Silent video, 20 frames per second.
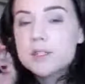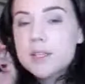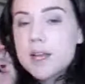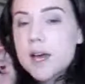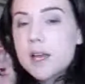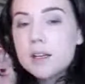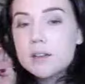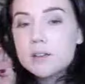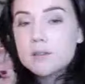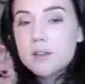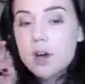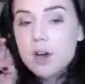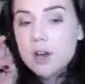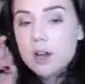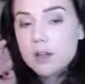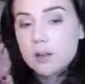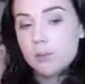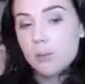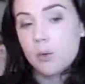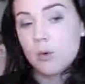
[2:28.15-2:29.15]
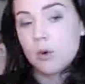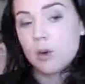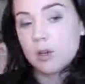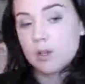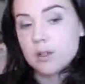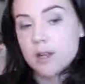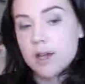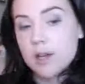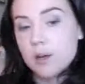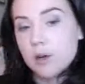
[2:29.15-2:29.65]
It's kind of got a
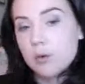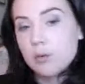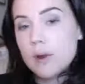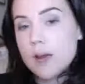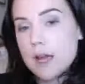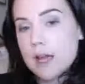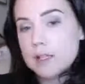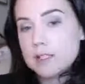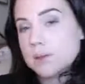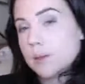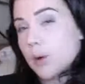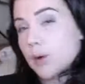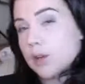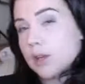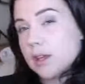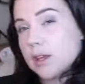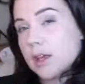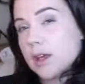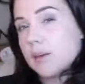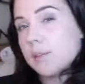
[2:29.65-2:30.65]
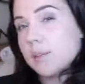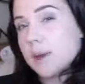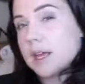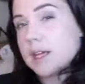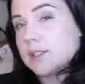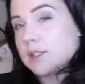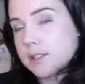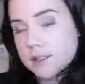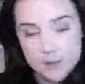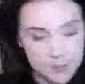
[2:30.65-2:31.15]
more like gray smoky
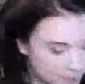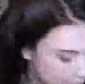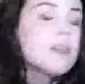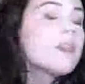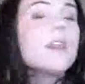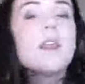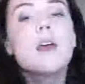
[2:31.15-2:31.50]
base.